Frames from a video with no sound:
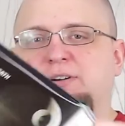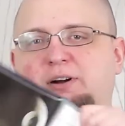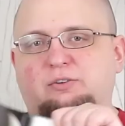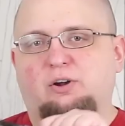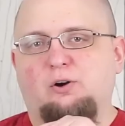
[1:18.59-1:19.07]

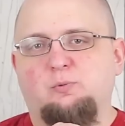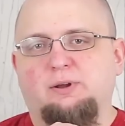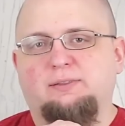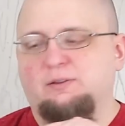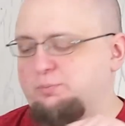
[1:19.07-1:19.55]
along
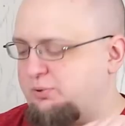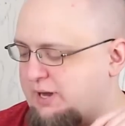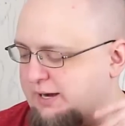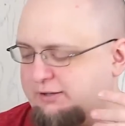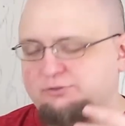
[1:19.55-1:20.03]
with the
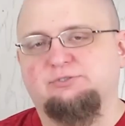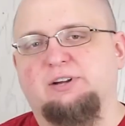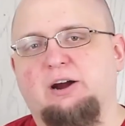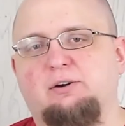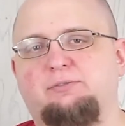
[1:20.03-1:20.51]
planet
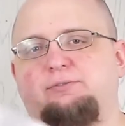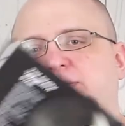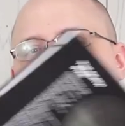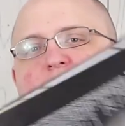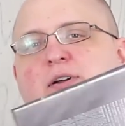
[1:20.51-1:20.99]
Scarif
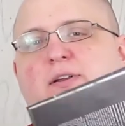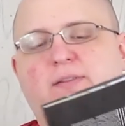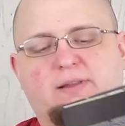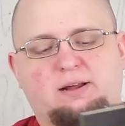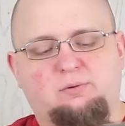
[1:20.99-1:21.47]

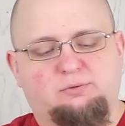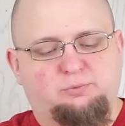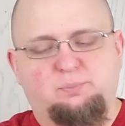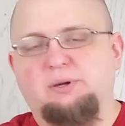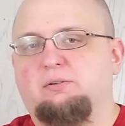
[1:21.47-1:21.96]
that it was
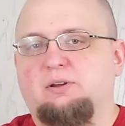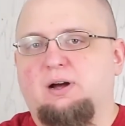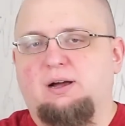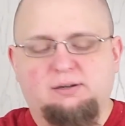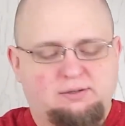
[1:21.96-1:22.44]
built
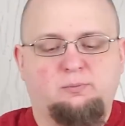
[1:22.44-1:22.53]
on.